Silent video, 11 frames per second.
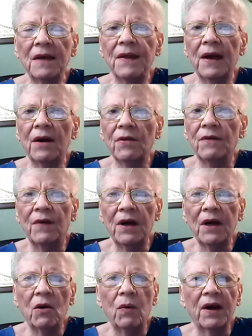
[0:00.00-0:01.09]
in that other
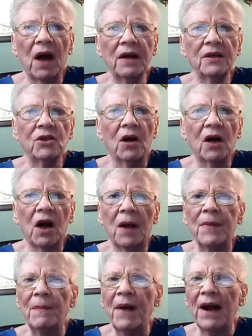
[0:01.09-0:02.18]
video, we got to start
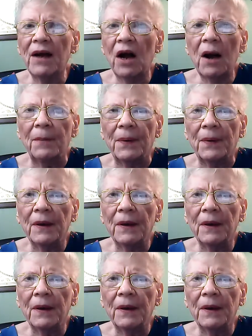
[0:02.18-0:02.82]
climbing back up.